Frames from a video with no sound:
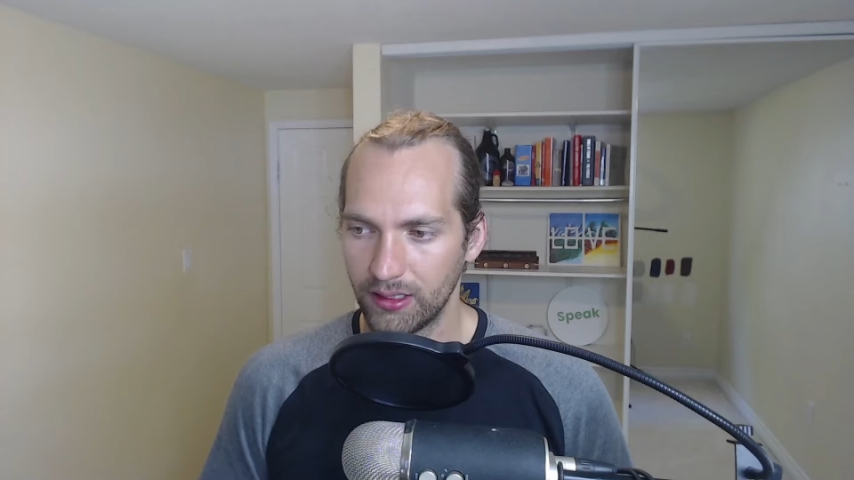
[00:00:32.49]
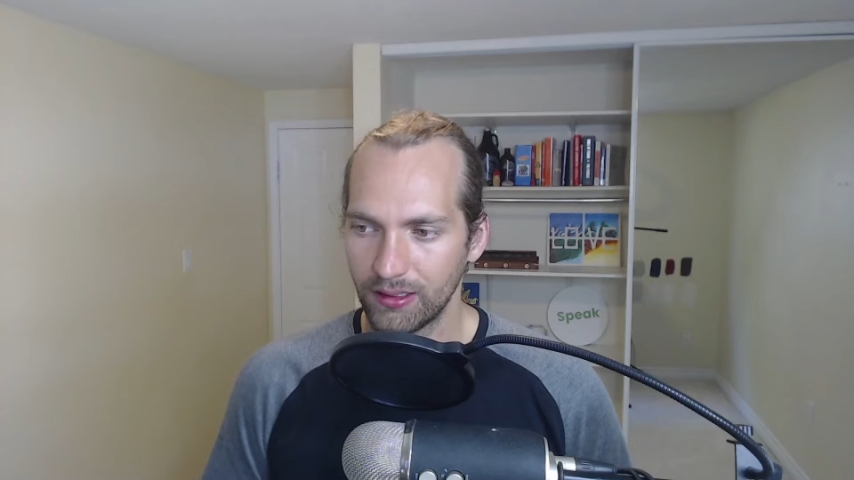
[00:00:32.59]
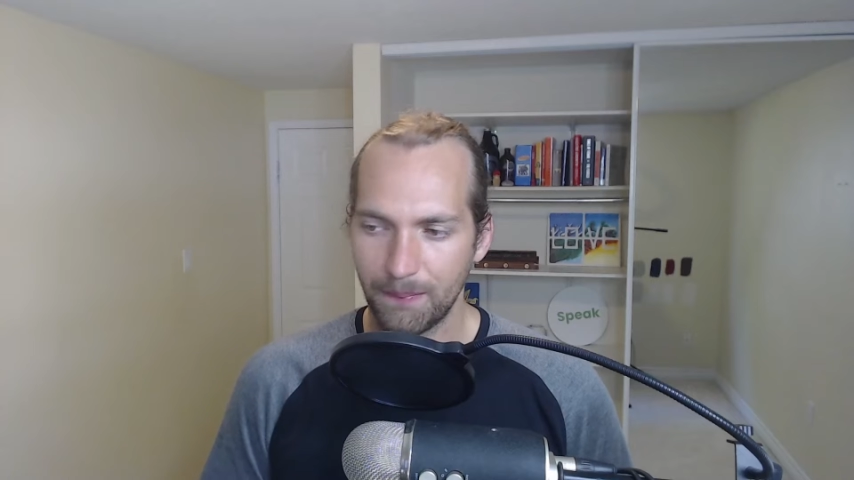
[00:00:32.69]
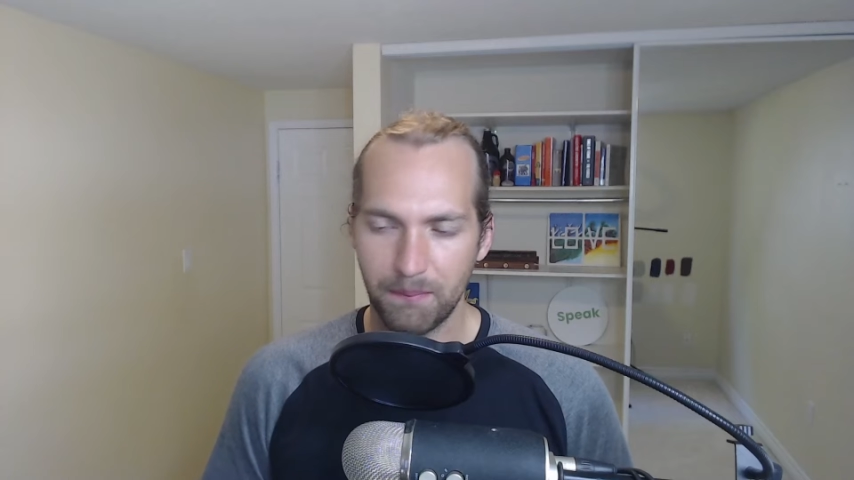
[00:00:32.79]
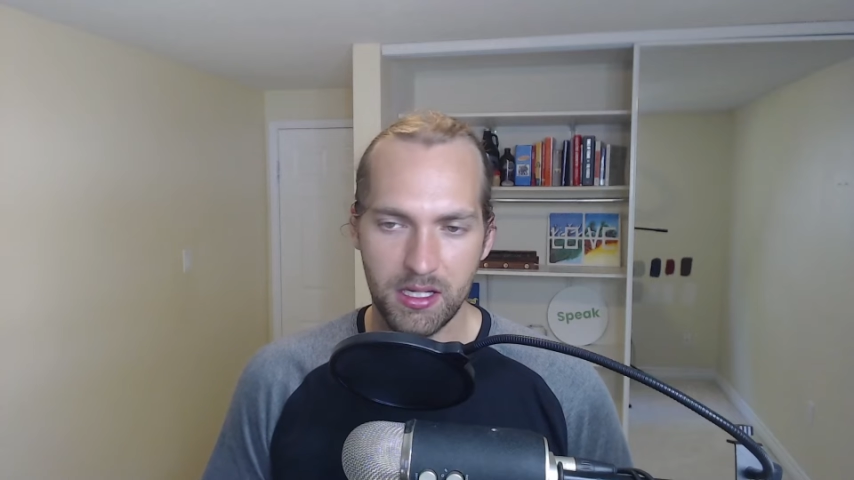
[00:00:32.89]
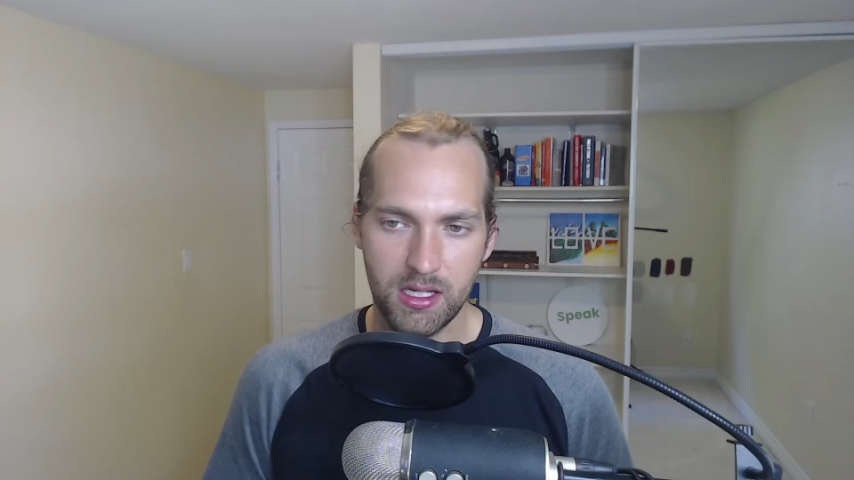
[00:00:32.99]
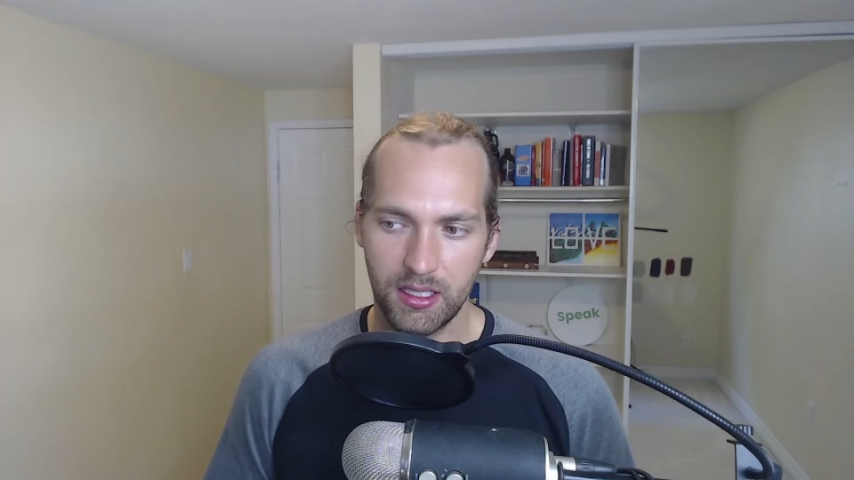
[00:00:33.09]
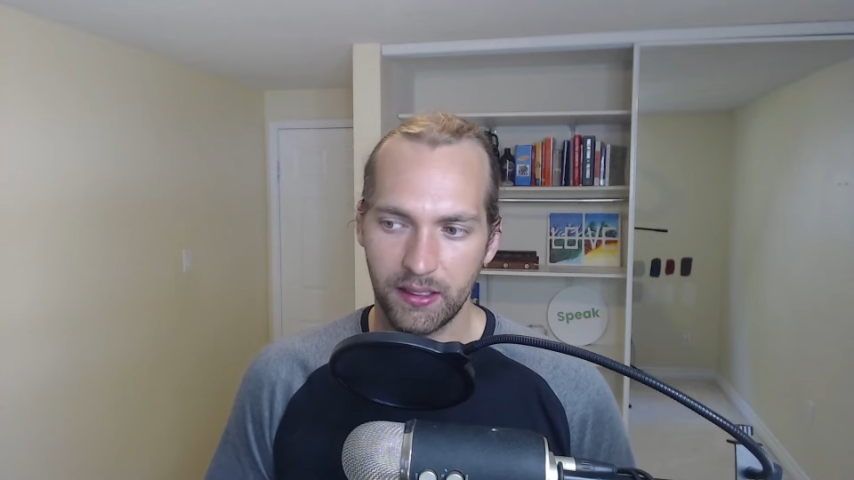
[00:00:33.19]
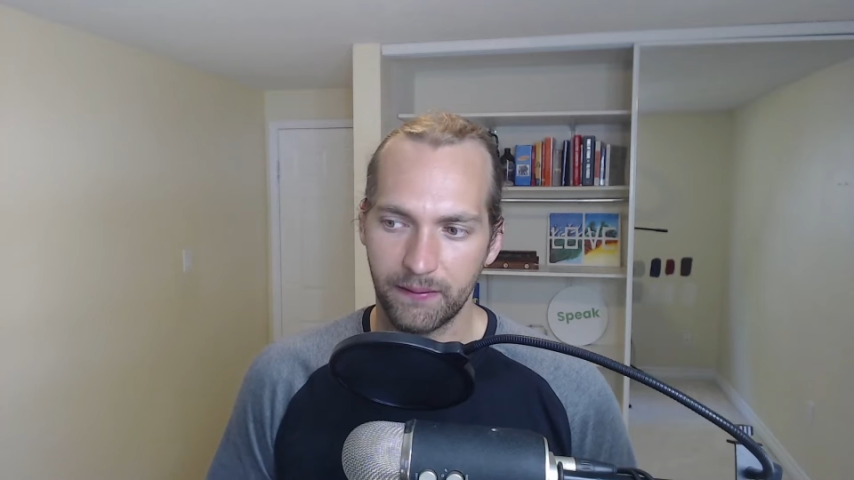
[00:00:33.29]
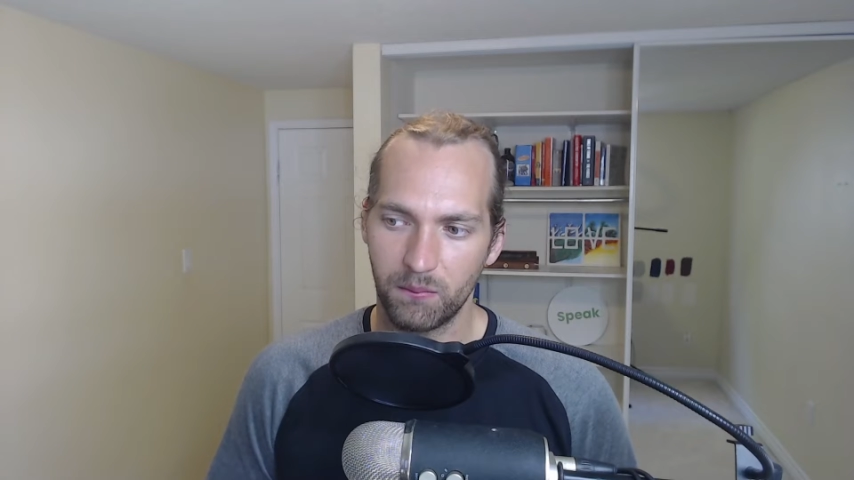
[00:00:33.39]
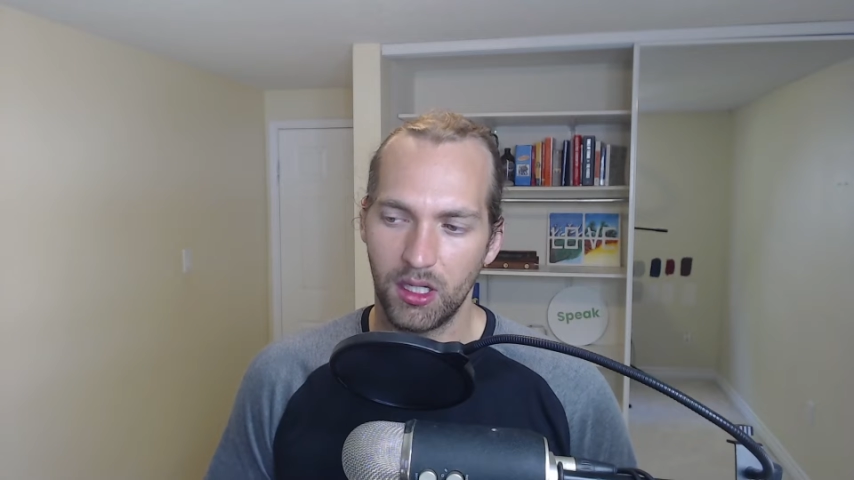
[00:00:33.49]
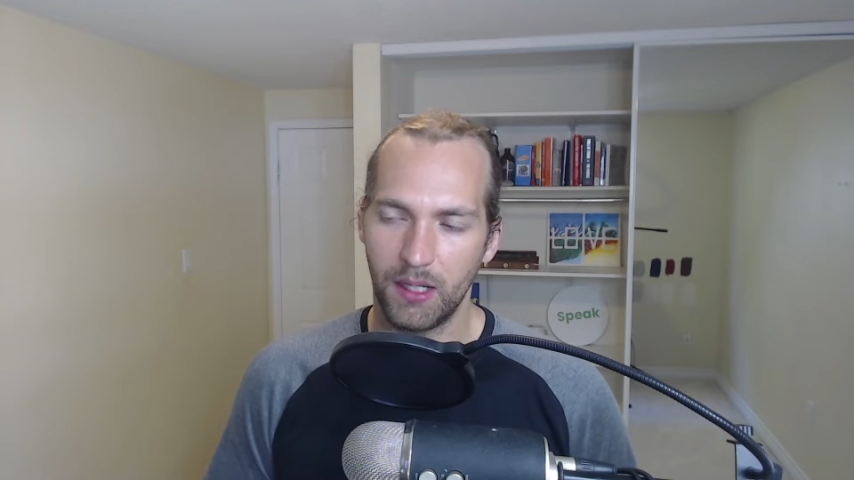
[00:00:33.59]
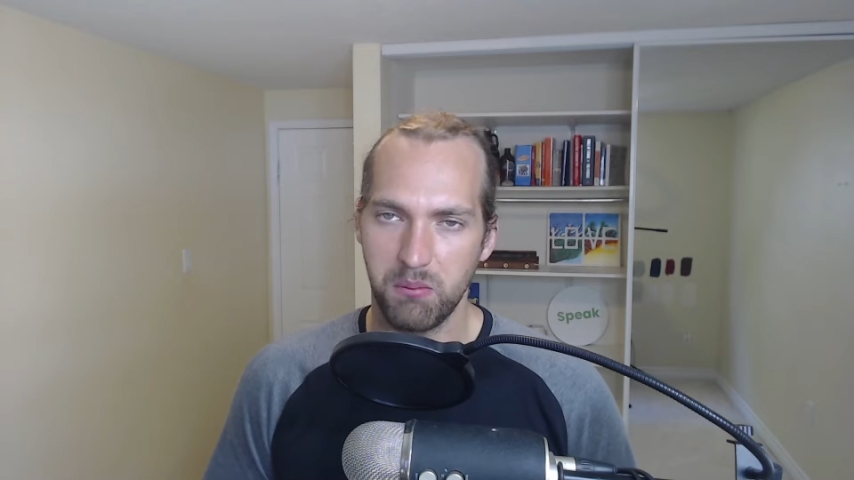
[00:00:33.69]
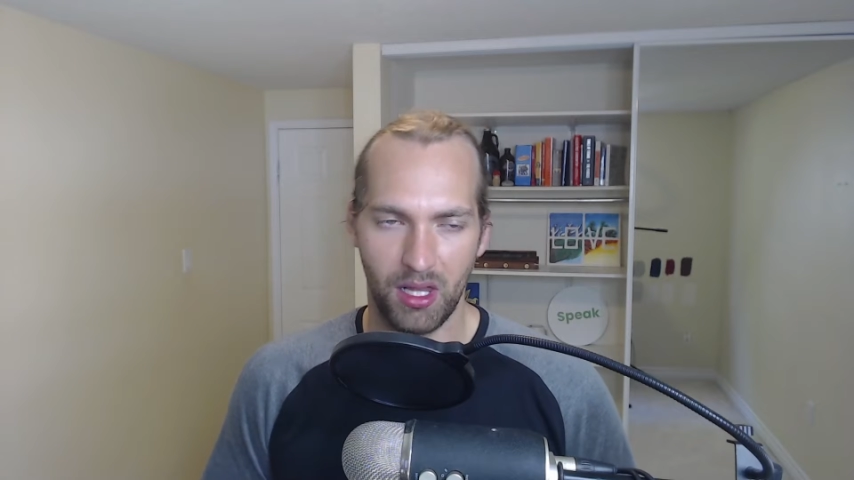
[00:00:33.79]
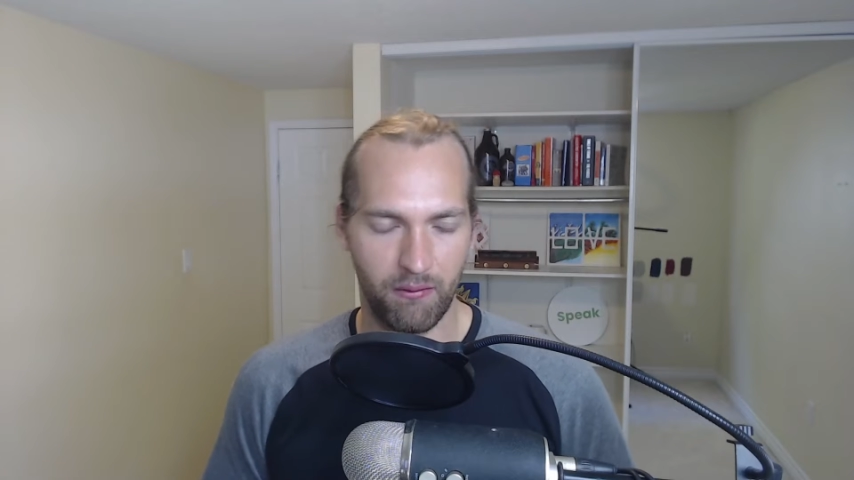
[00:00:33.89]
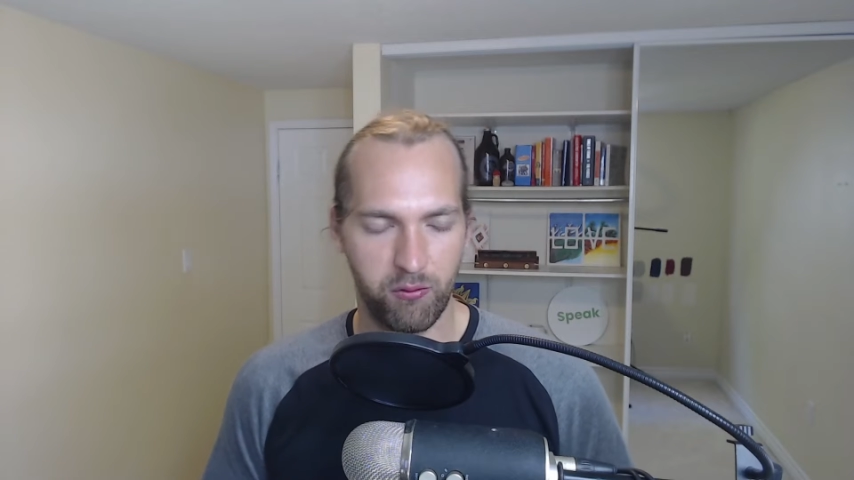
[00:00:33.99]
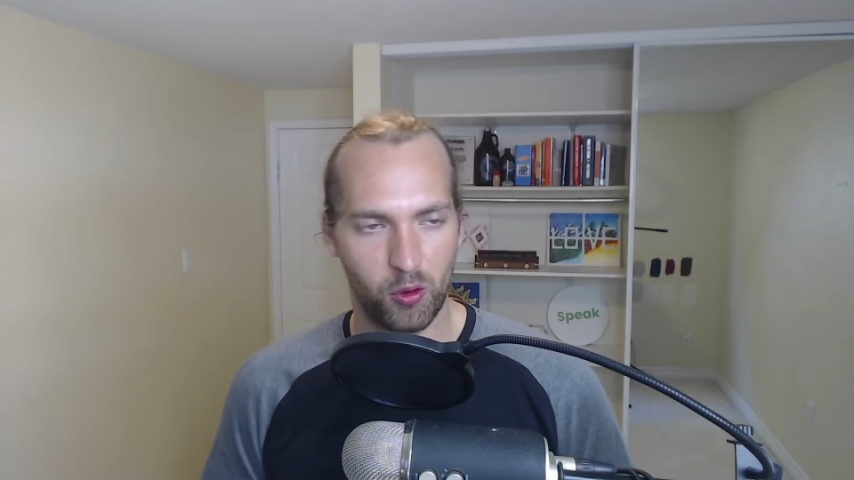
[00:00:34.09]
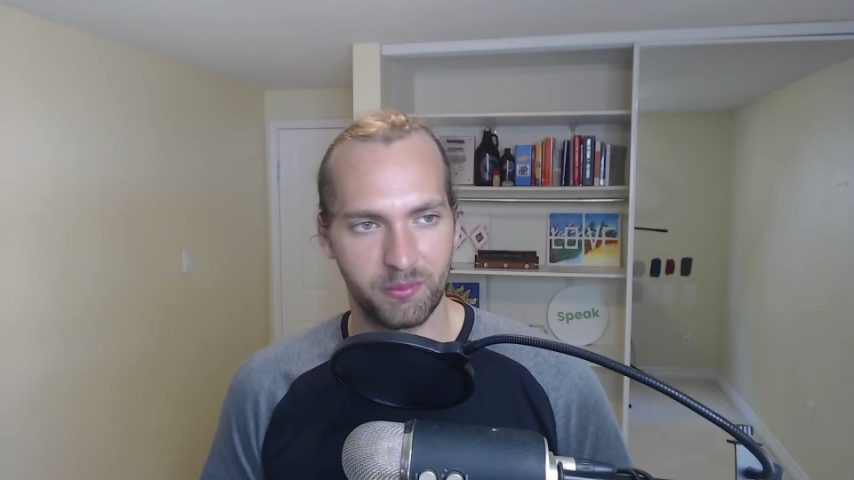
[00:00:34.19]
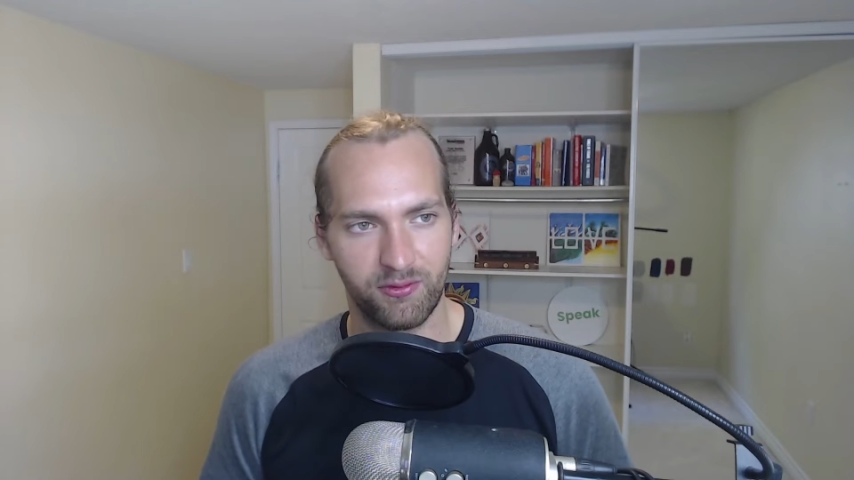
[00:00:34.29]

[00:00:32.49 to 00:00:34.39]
competing uh, platforms